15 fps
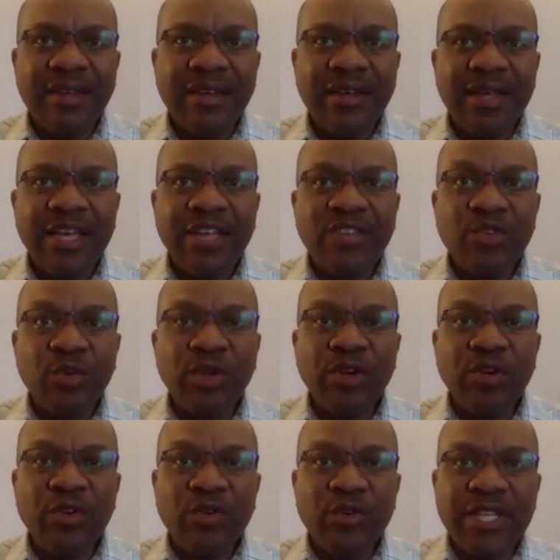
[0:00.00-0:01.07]
he's doing a
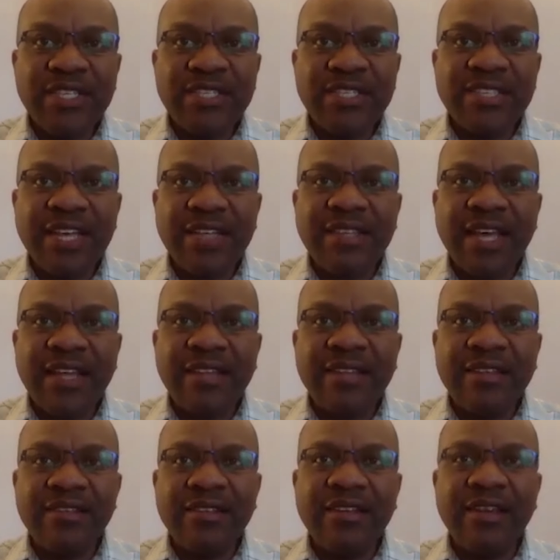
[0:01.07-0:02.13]
reset
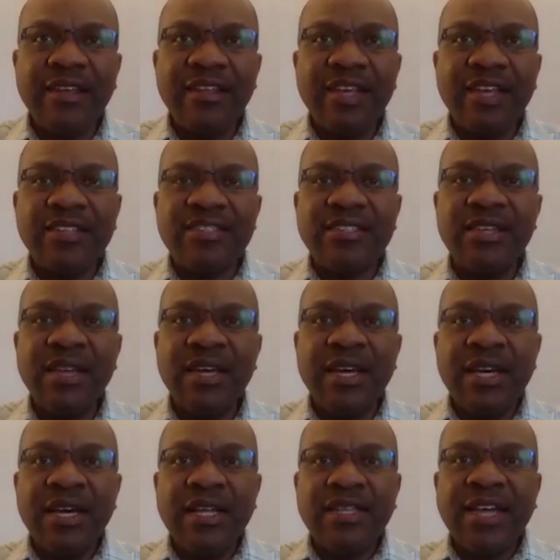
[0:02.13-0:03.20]
that the, his
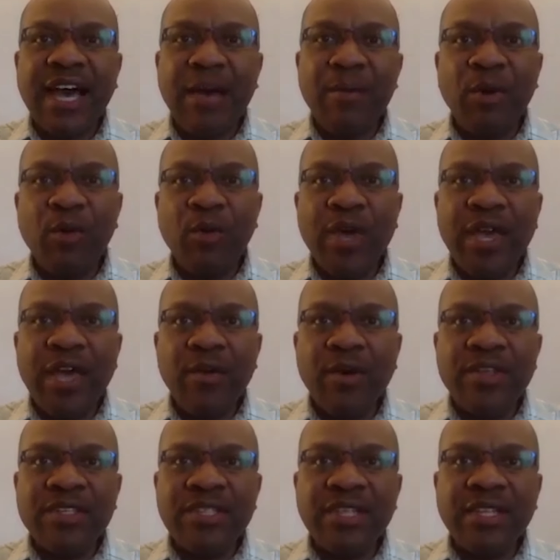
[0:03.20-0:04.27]
time away
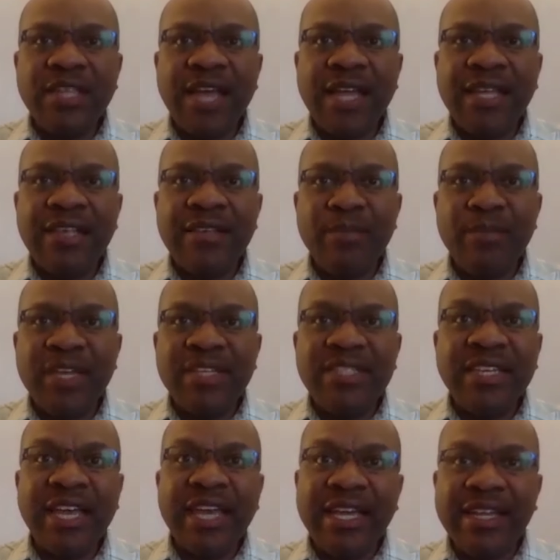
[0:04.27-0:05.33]
wasn't that he
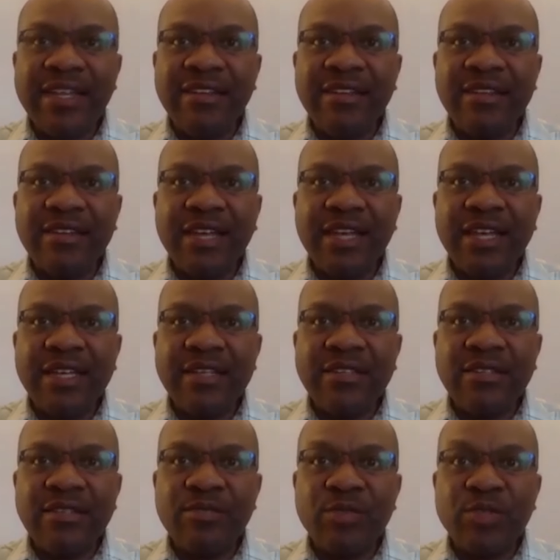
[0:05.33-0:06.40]
maintained
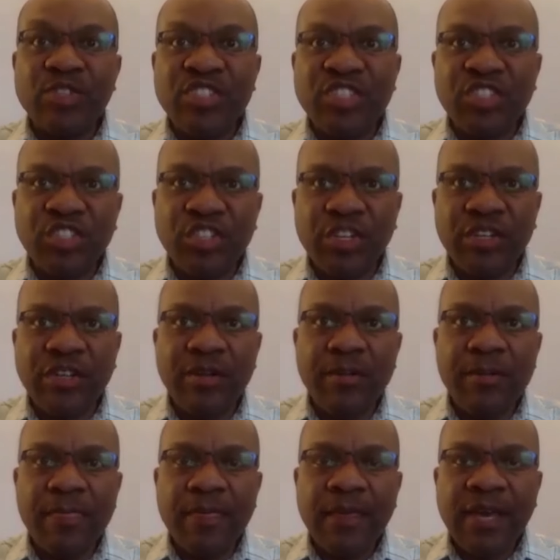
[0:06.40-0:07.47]
his position
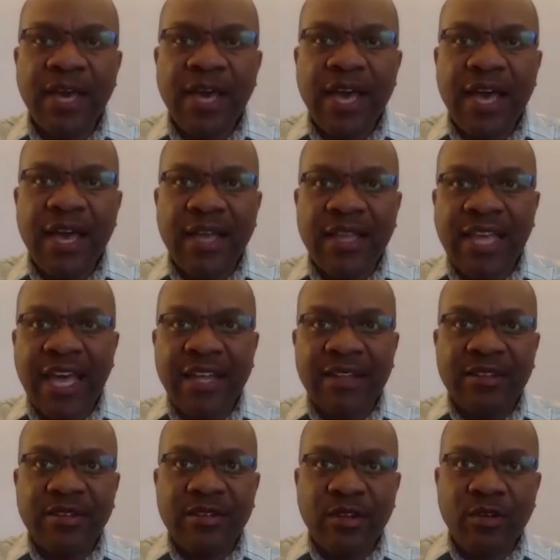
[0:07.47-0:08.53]

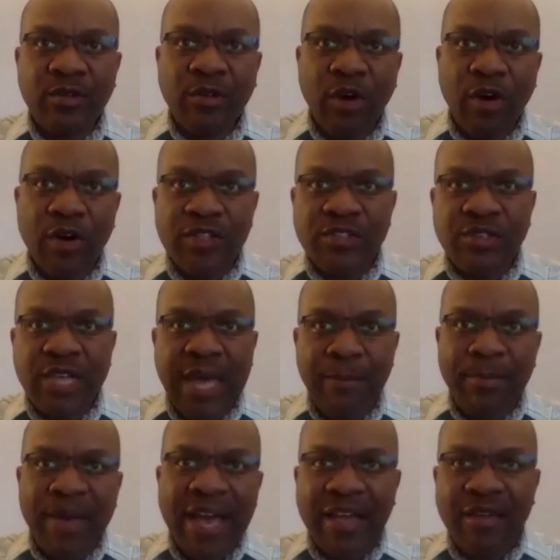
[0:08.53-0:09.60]
that caused
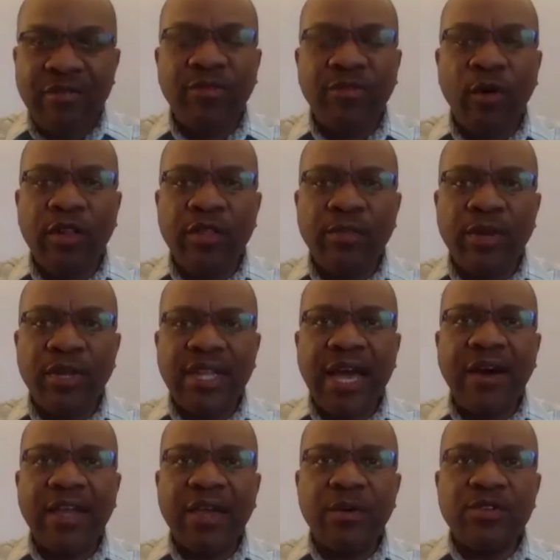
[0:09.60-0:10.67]
that back and forth, but
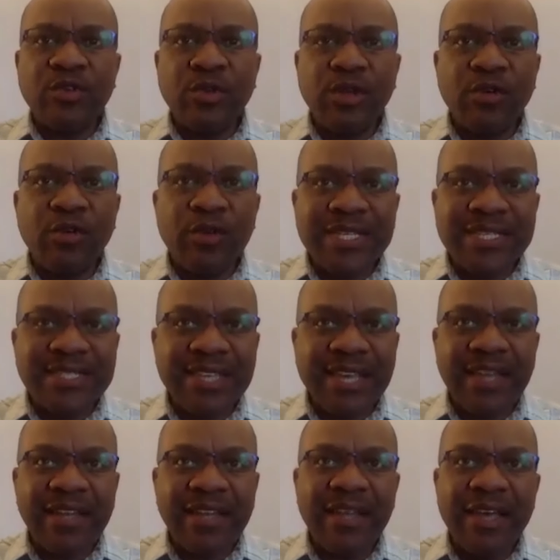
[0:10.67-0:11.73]
now he was doing a
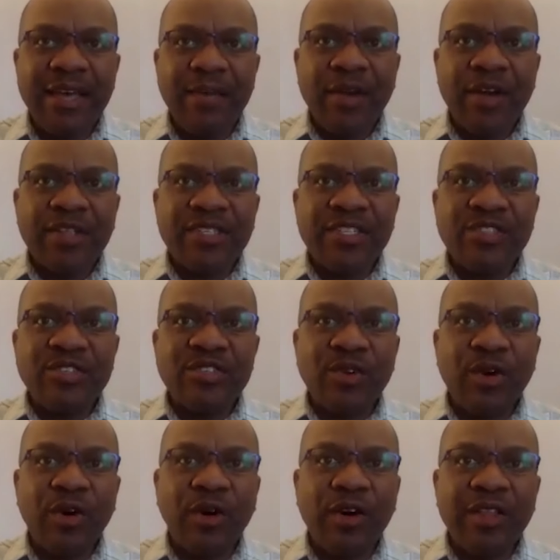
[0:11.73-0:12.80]
reset because he
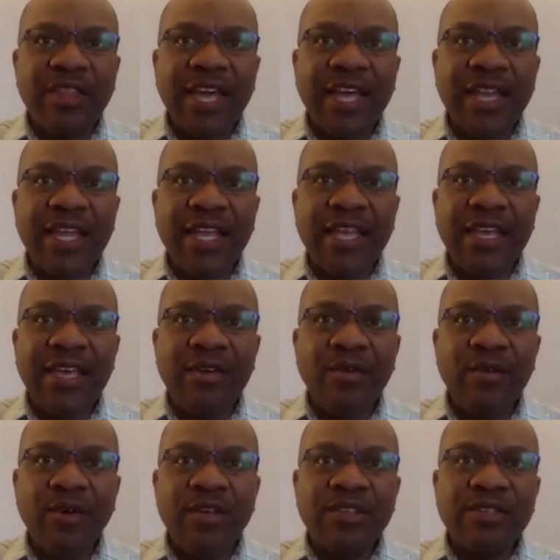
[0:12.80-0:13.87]
saw that he
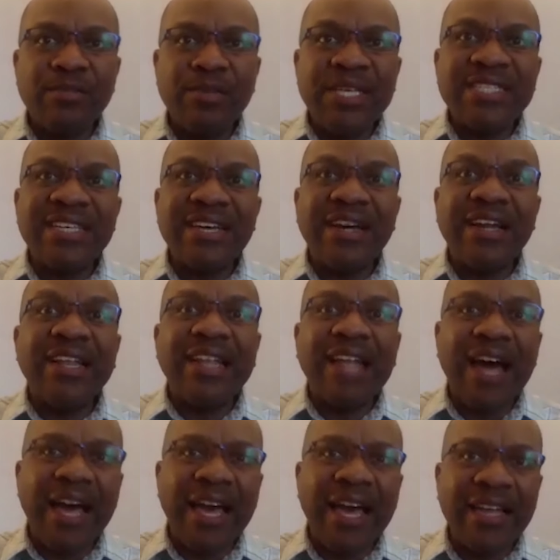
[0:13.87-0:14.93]
was
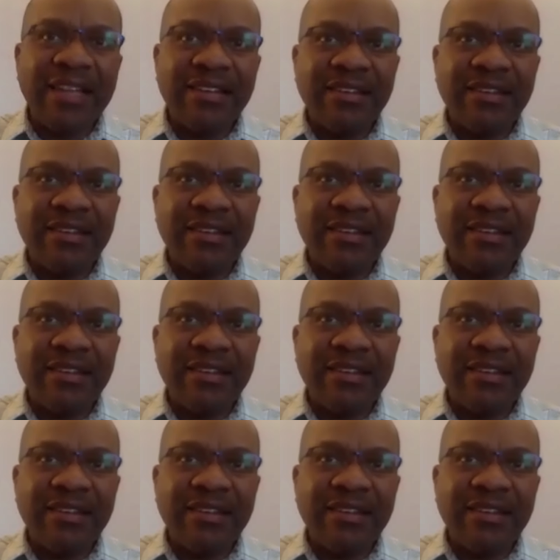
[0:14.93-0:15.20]
misaligned,